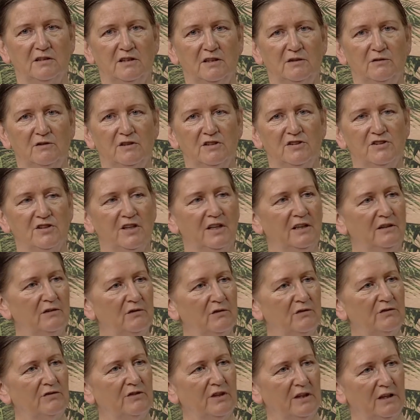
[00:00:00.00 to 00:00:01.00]
you can say,
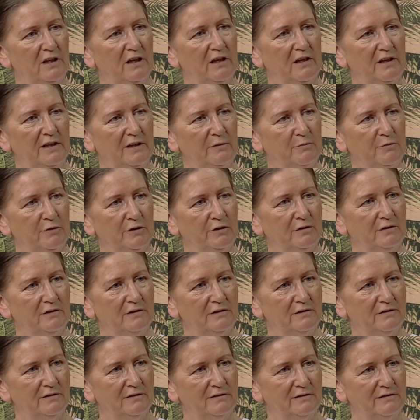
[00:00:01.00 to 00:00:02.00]
not
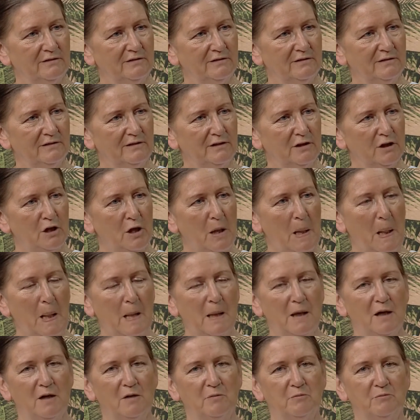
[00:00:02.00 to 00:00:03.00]
reliable.
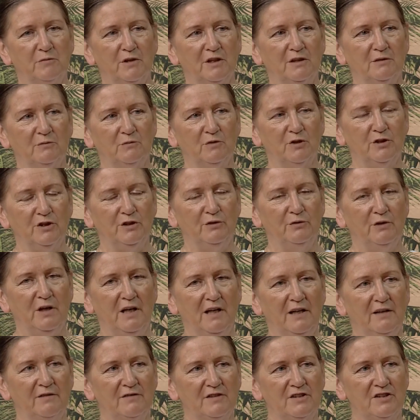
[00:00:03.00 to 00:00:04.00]
But what you
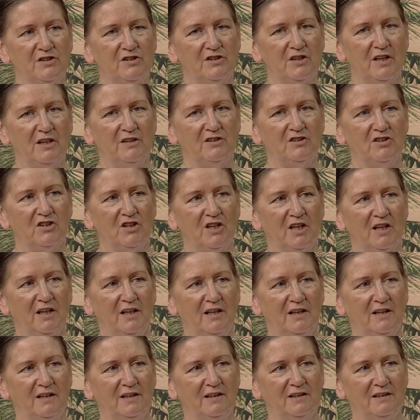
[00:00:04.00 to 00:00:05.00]
have is
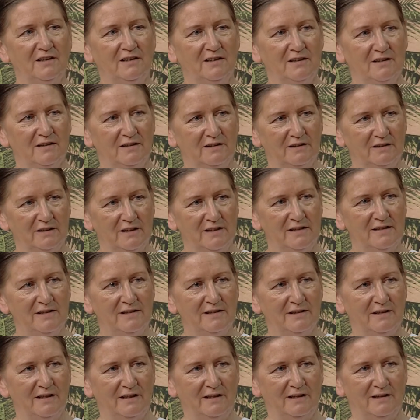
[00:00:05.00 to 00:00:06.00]
Sanjay
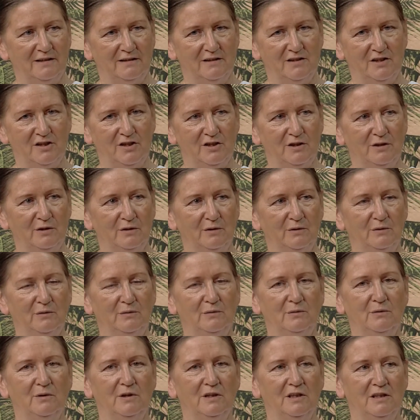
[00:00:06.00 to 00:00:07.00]
listening
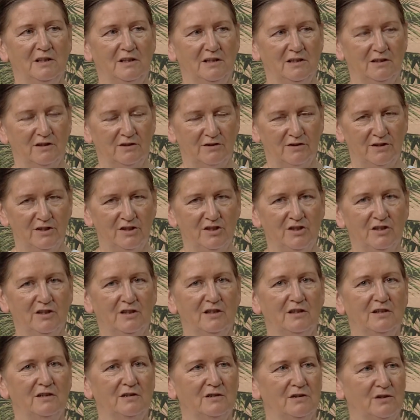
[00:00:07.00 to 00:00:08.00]
to
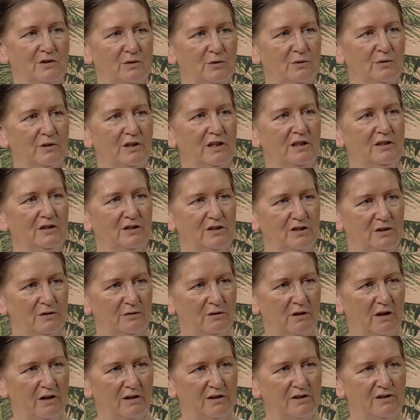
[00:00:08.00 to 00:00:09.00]
Krishna talking
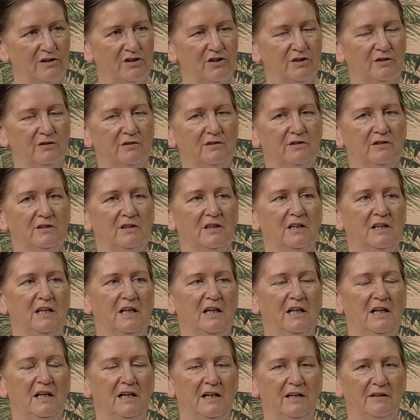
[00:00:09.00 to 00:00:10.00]
to Arjun
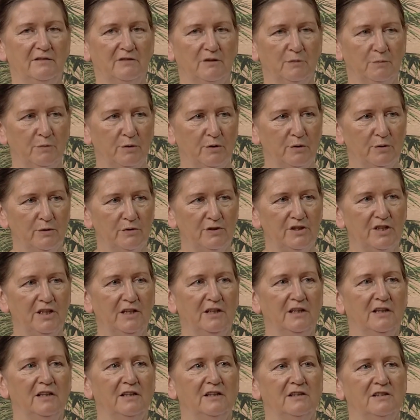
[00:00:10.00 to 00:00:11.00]
and
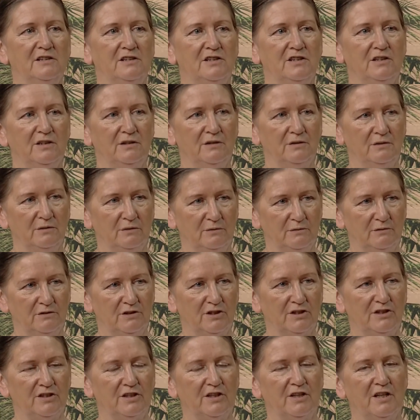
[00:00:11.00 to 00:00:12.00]
reporting it to
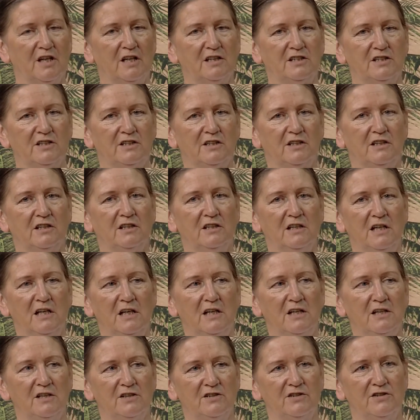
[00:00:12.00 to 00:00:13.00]
Dhritarashtra.
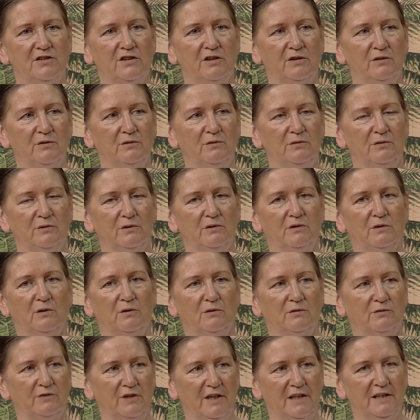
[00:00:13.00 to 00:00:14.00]
So
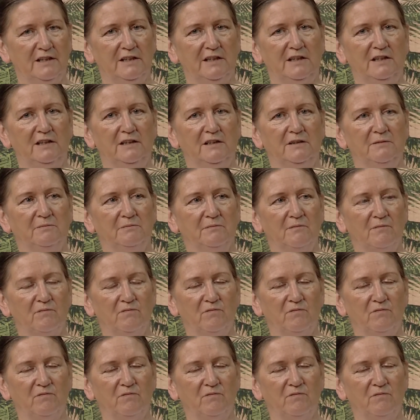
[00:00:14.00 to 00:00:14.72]
already